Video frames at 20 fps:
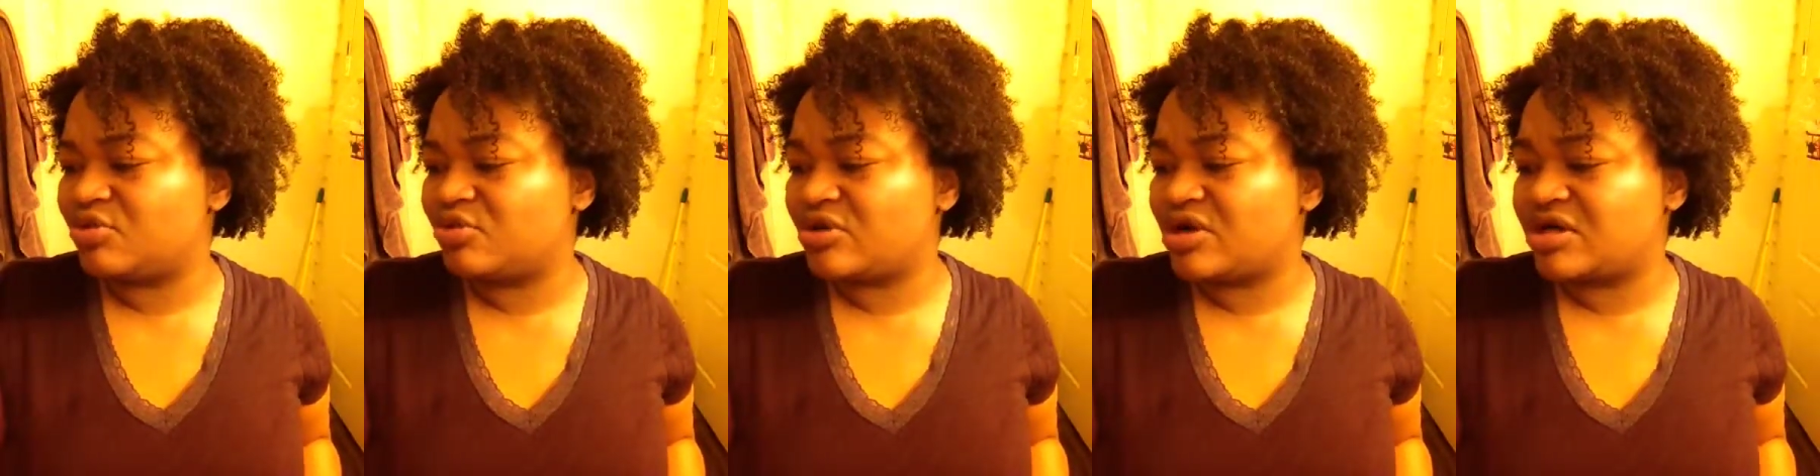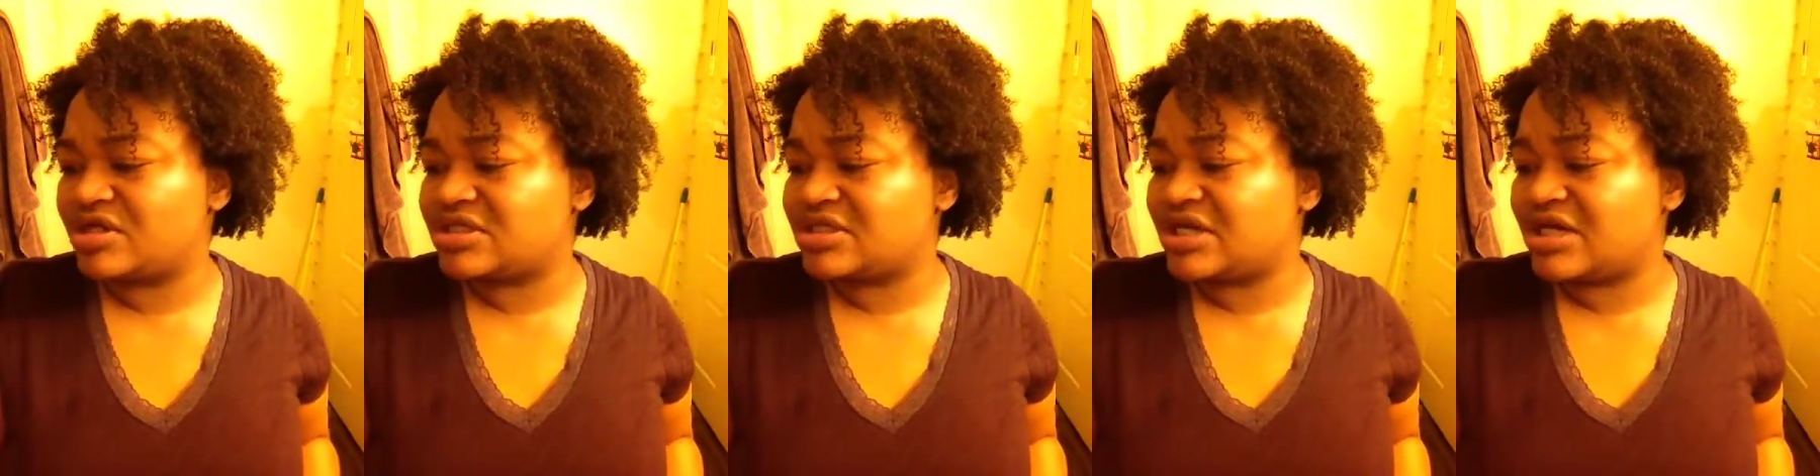
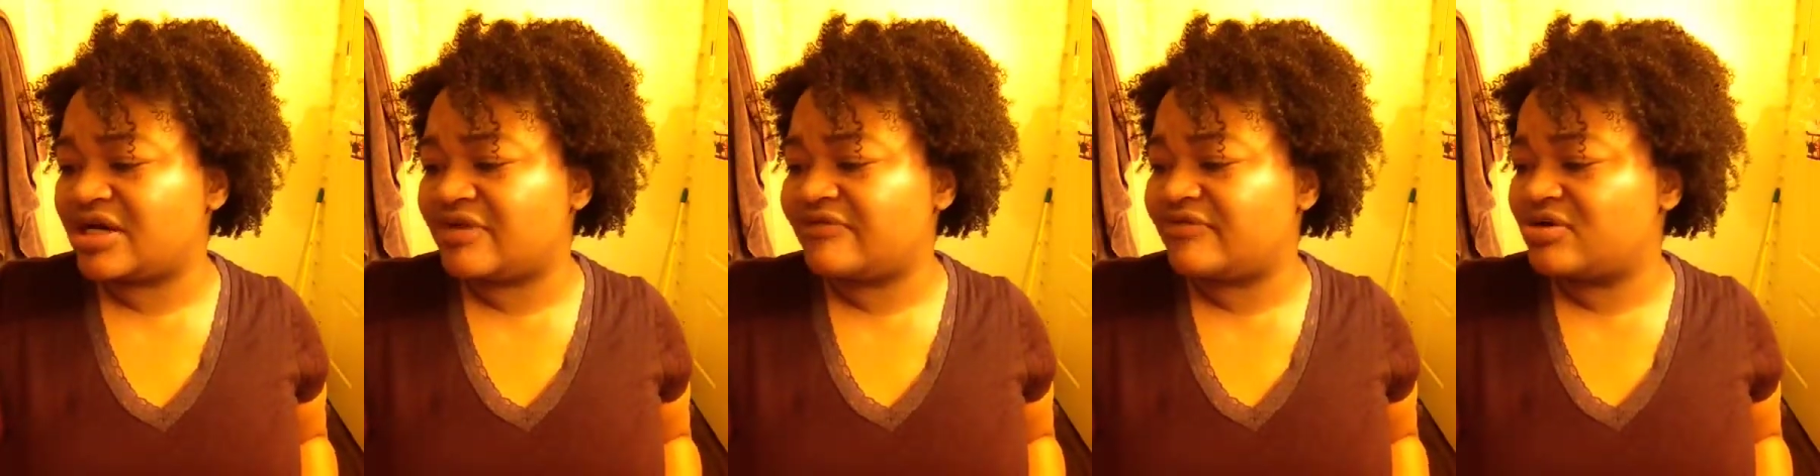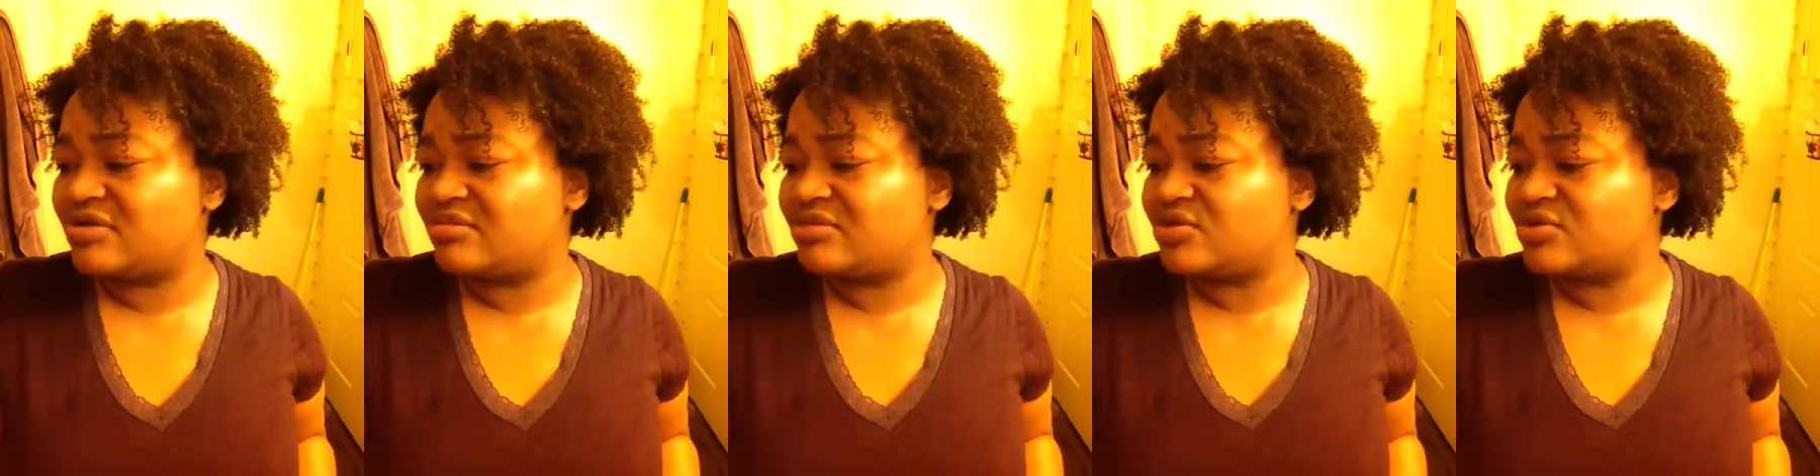peroxide
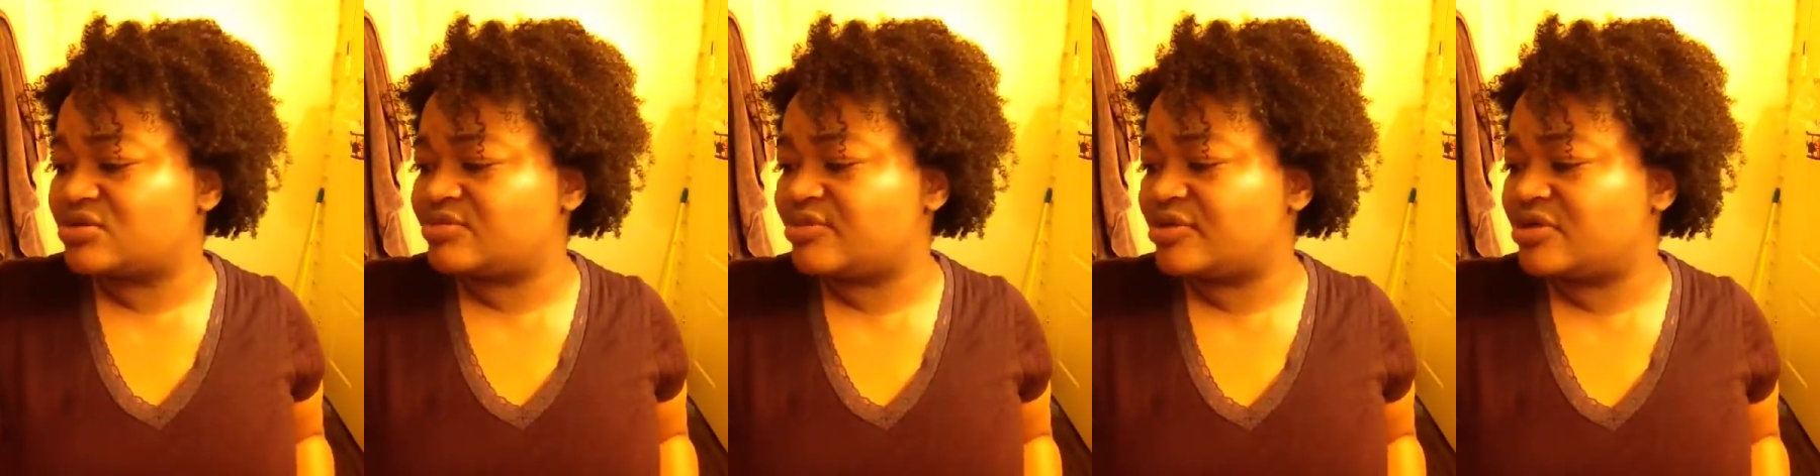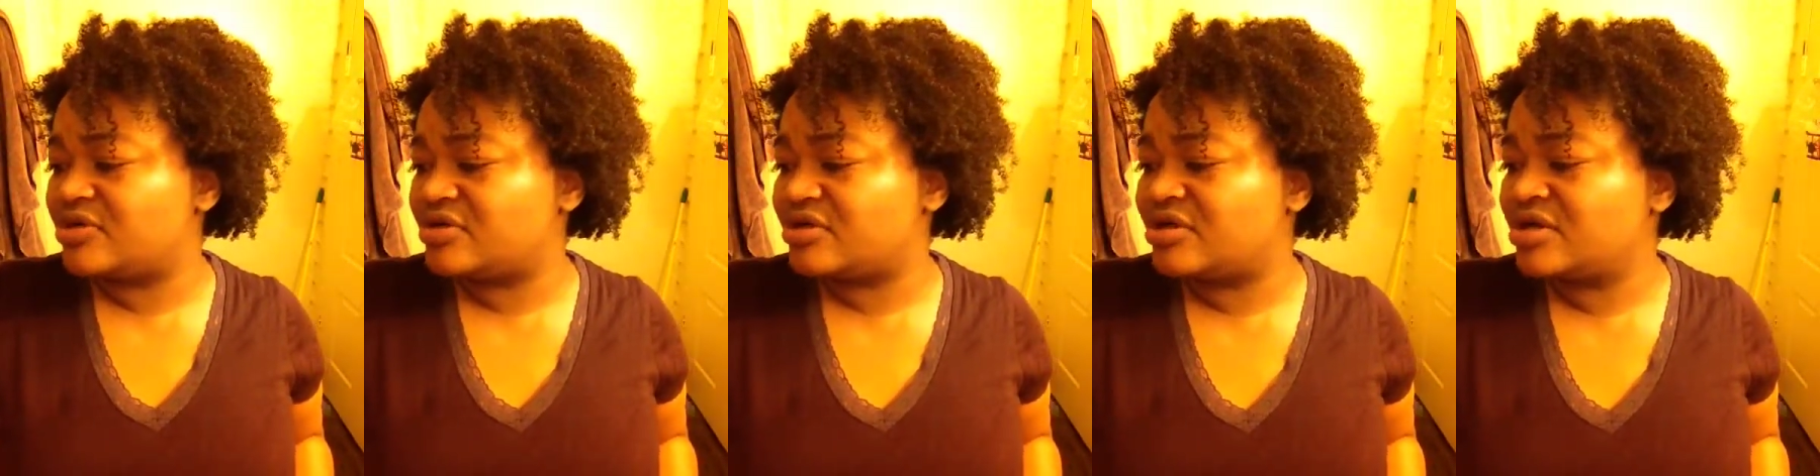for the most
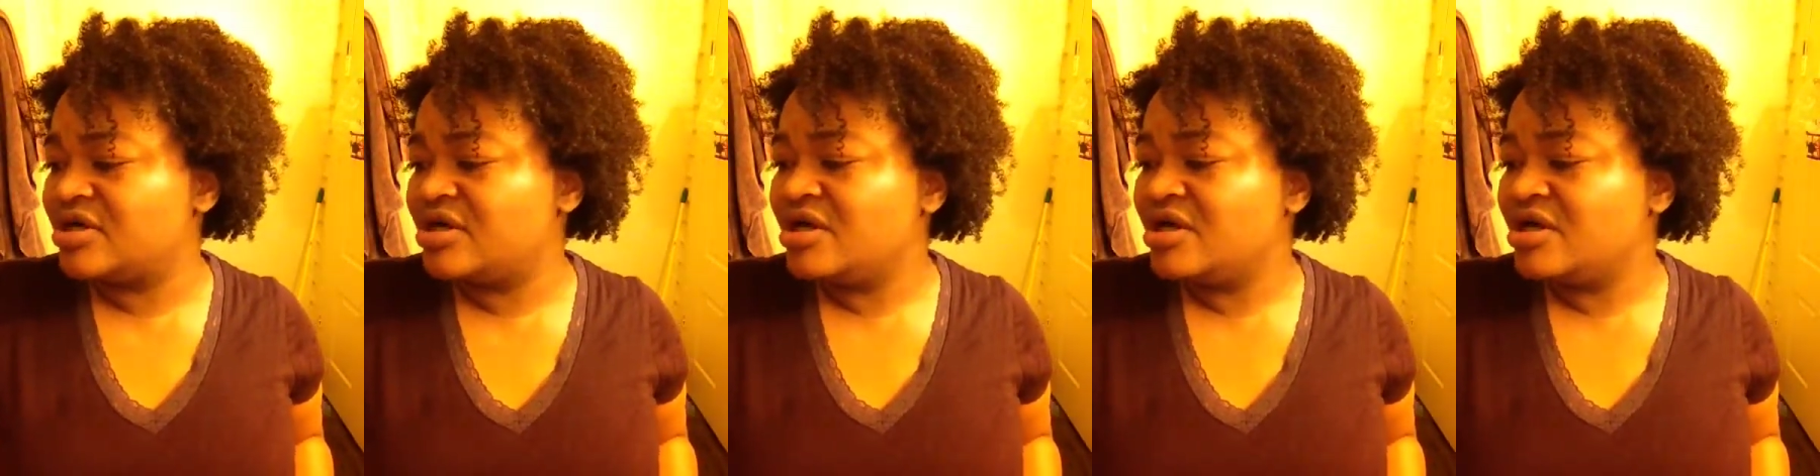part.